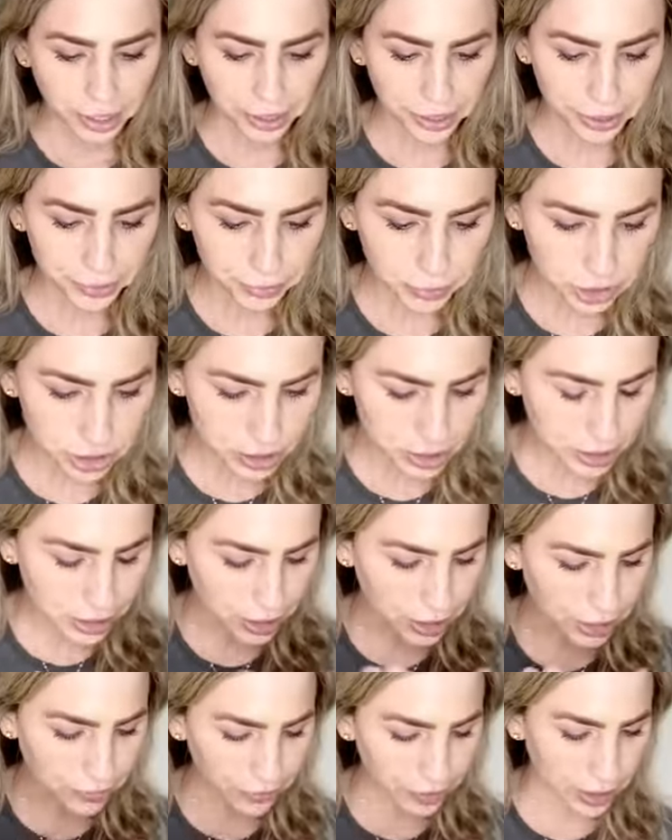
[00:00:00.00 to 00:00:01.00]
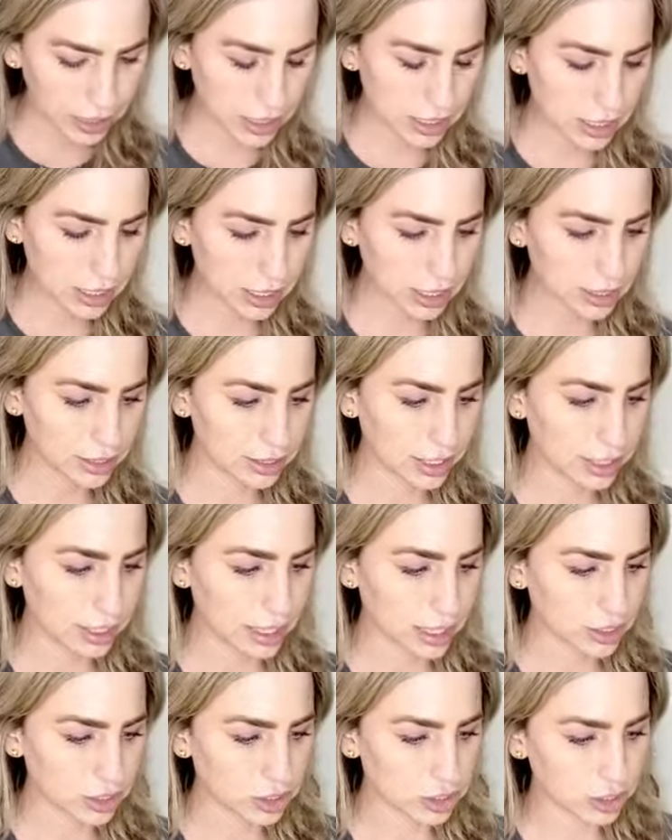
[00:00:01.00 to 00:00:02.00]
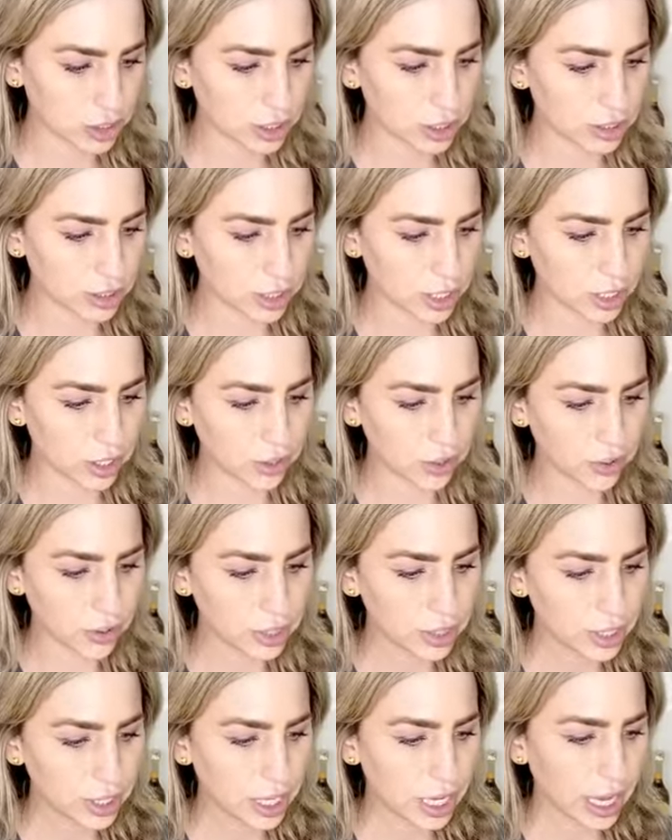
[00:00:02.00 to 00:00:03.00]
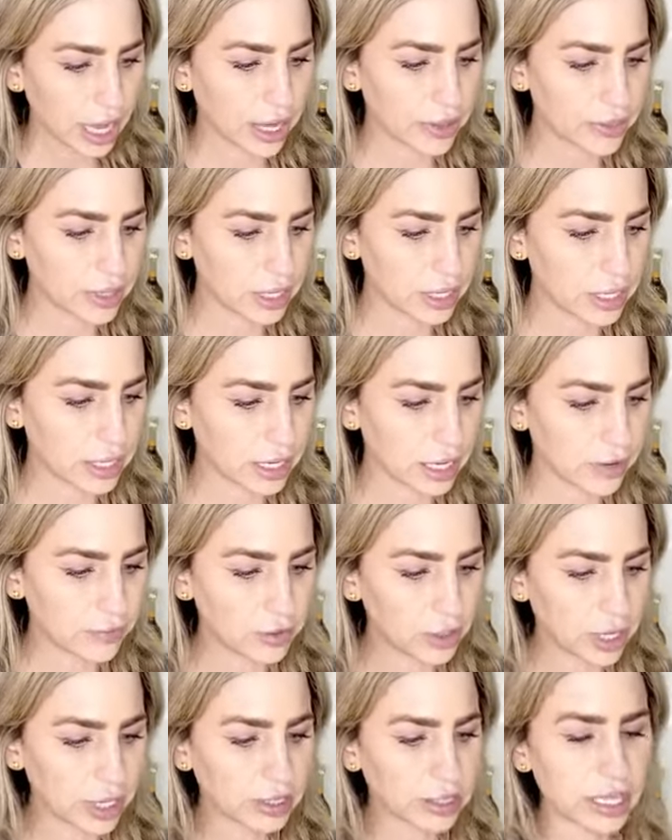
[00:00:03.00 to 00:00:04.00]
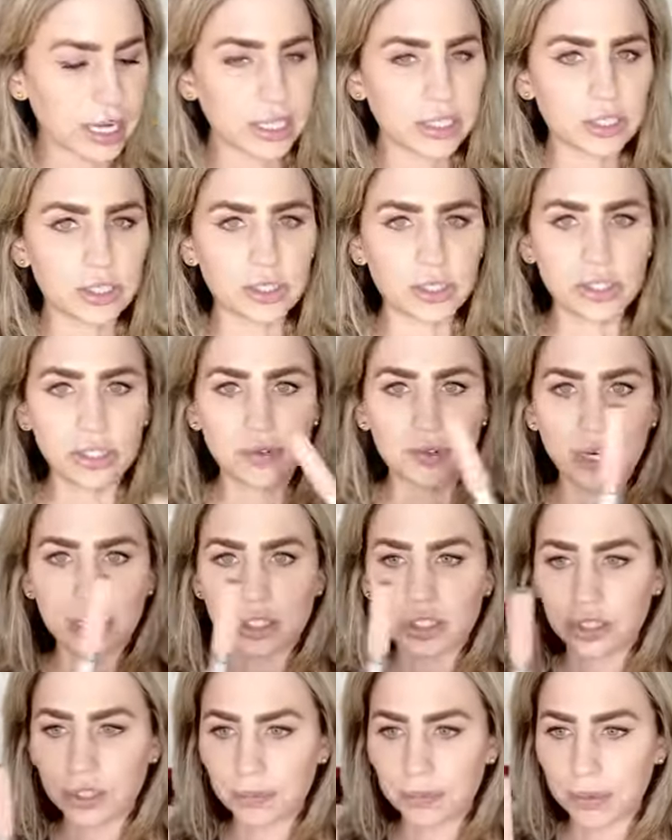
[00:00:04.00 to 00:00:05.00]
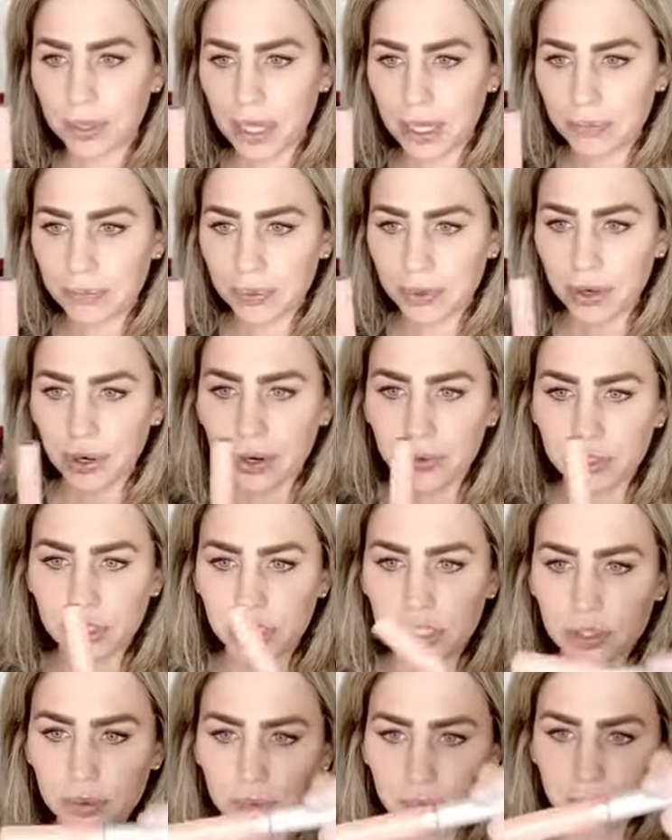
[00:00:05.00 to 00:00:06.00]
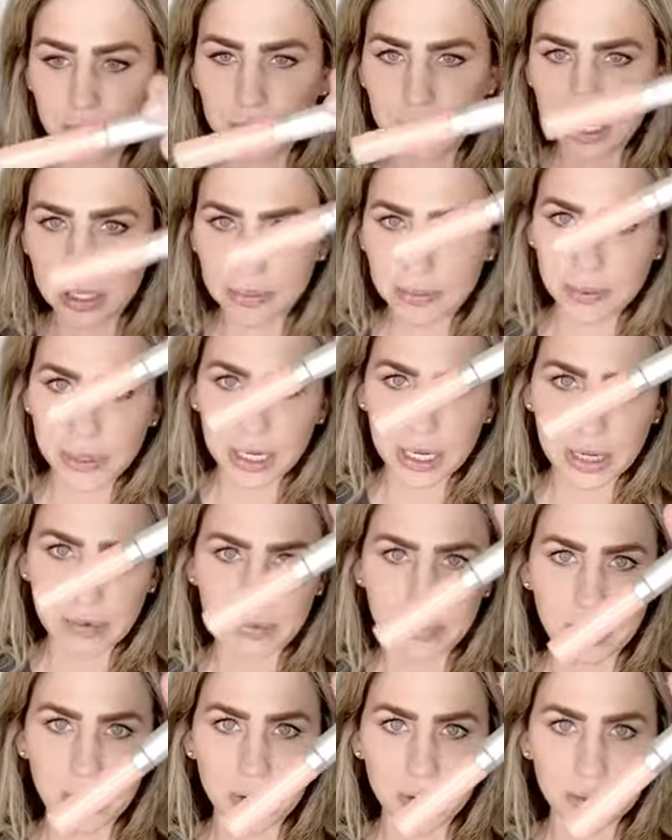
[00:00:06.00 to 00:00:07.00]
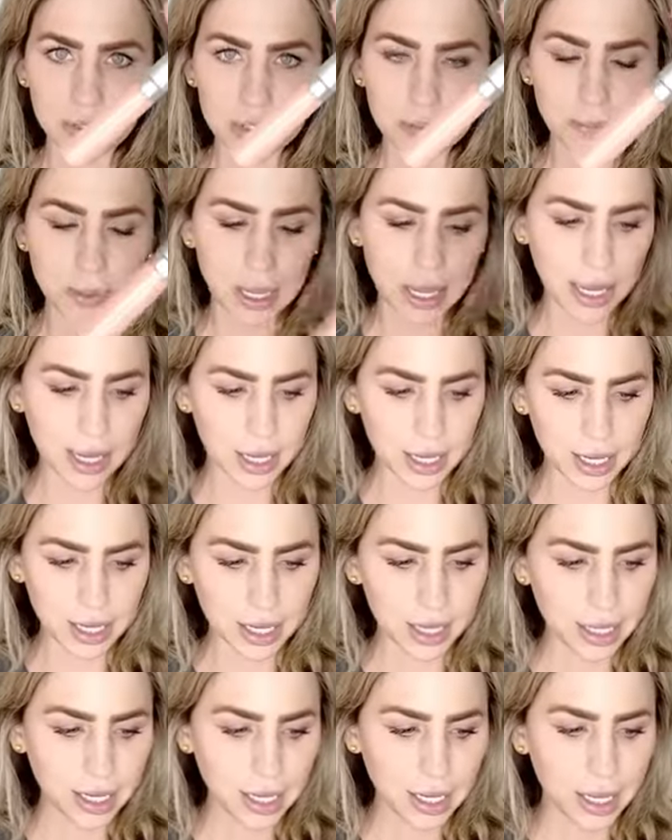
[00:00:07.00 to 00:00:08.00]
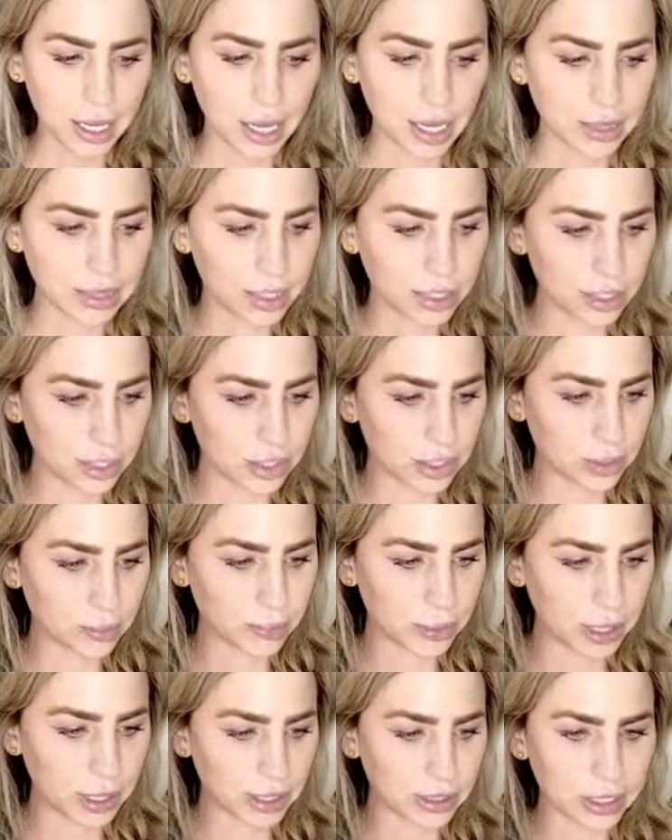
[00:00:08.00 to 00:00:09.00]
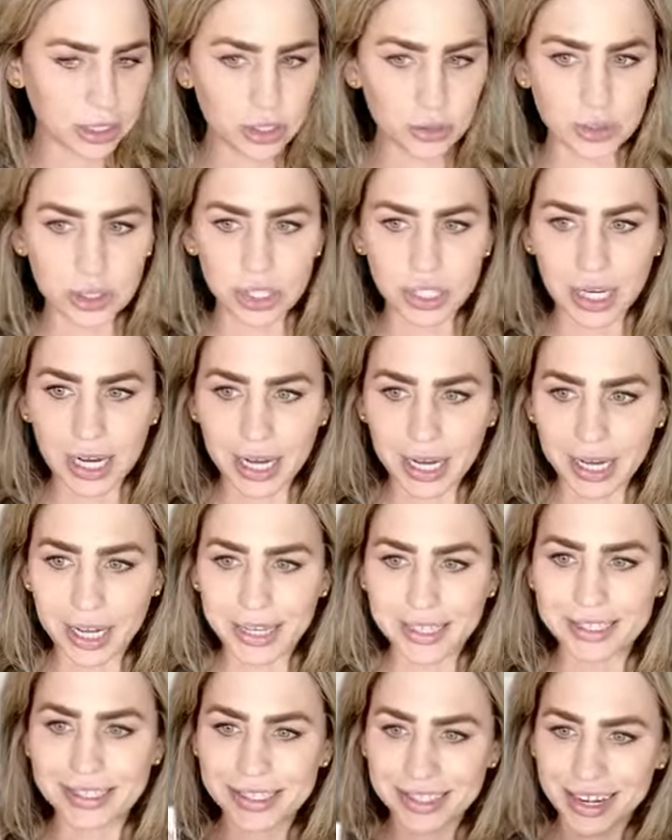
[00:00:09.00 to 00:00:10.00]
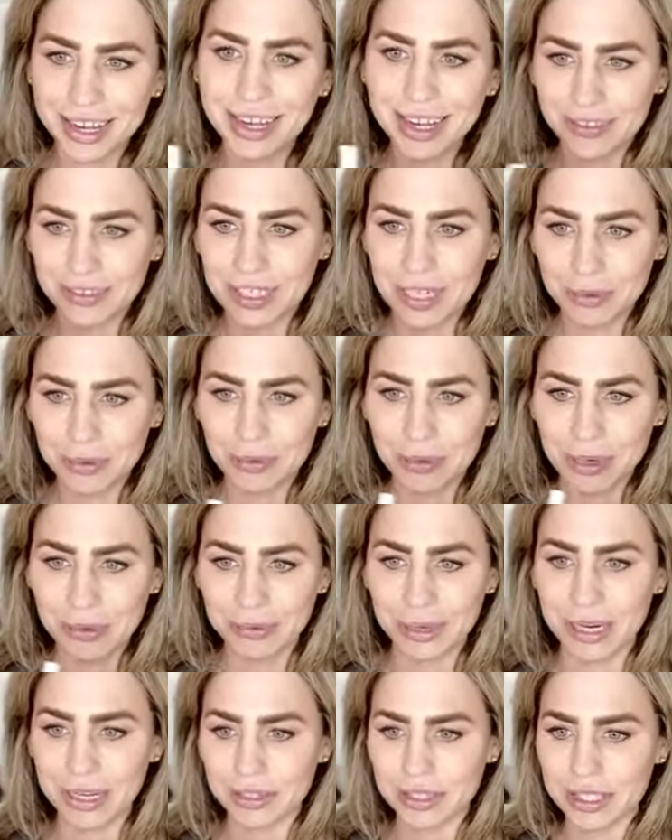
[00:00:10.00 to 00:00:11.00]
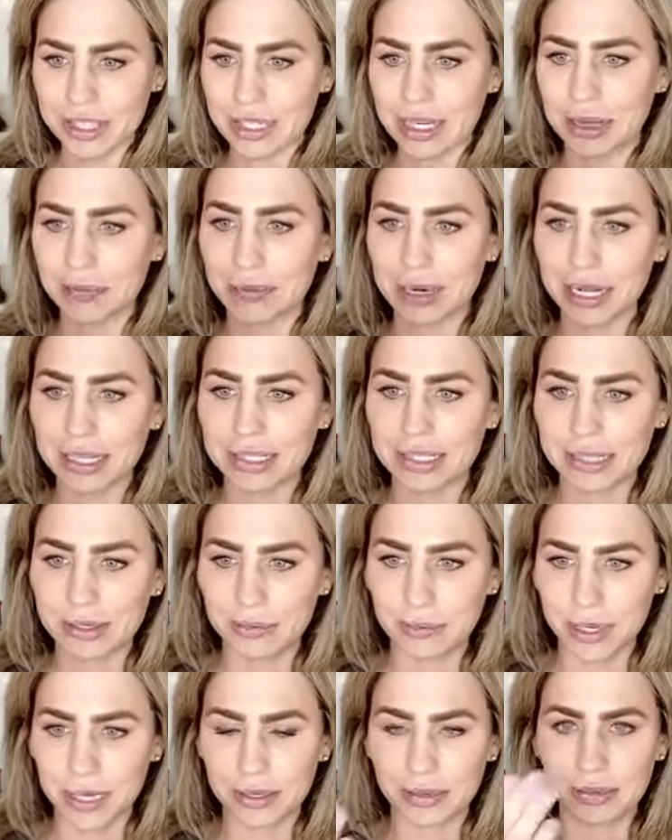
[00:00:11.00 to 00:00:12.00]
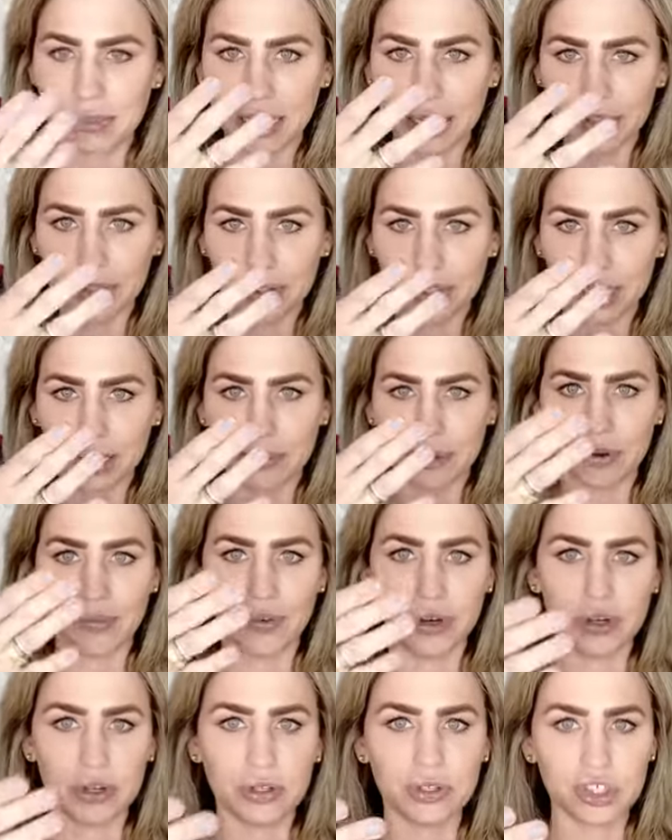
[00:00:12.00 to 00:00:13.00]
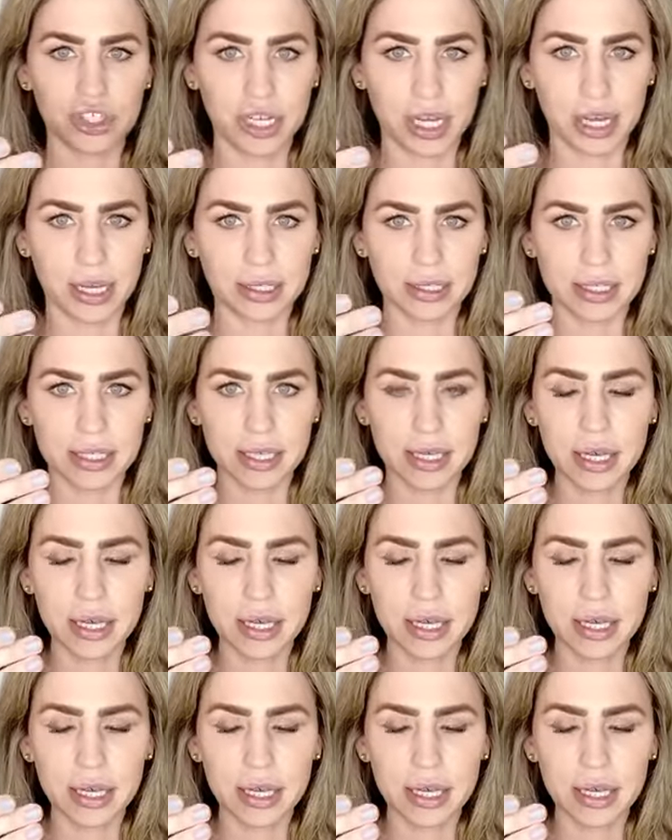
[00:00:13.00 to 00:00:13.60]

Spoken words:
which is gonna give us that extra glow. And then if you got the extras, you got your plumper, which is a really pretty rose pink. And then your polish, which I did not have time to paint my nails today, but I did paint them the other day, one of our new shades.